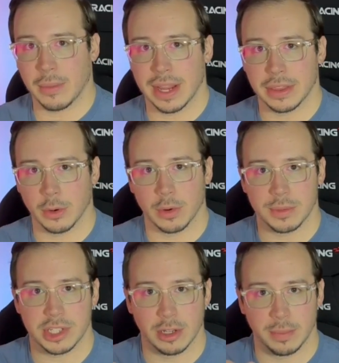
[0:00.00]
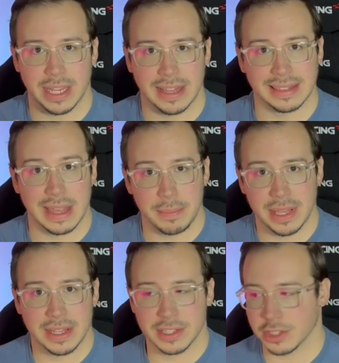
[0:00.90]
way there would still be a lip
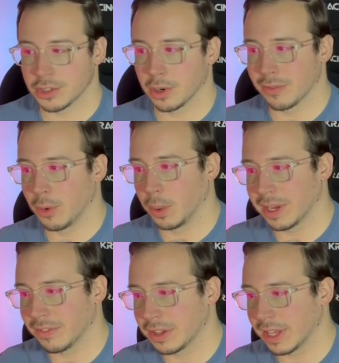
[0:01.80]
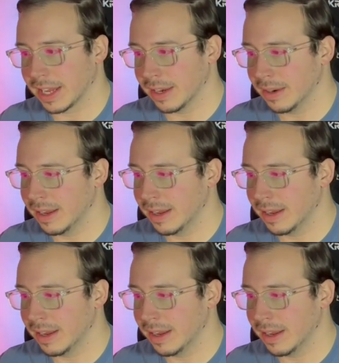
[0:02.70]
to sort of hold everything in.